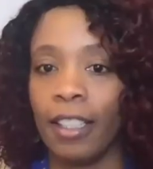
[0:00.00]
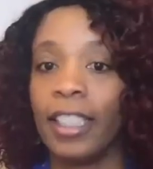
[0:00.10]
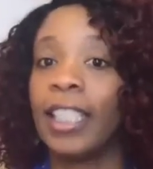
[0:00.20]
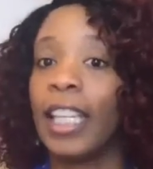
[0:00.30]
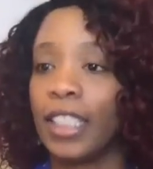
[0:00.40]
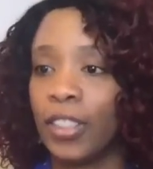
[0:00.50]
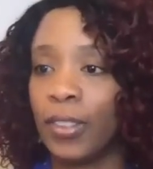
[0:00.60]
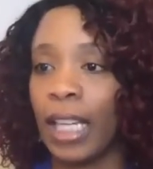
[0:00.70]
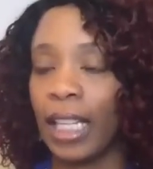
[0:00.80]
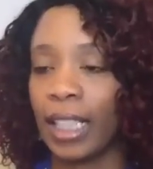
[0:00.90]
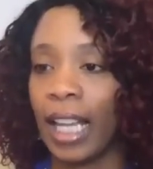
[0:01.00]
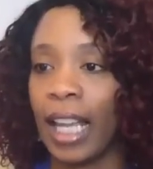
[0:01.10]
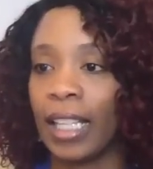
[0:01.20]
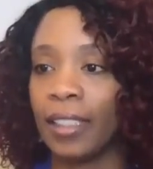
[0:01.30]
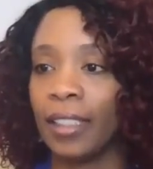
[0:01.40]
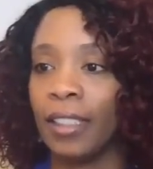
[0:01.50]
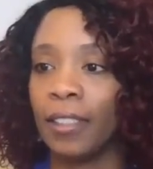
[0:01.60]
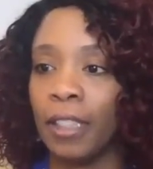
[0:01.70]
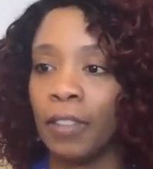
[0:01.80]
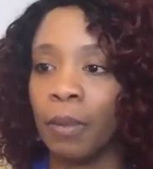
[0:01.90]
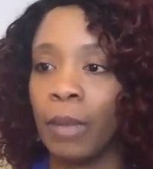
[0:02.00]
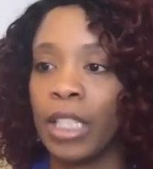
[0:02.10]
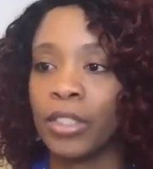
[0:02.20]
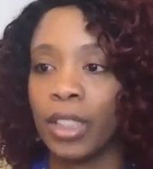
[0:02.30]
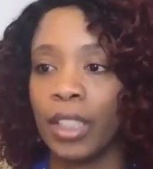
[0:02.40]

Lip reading: get to that kind of information,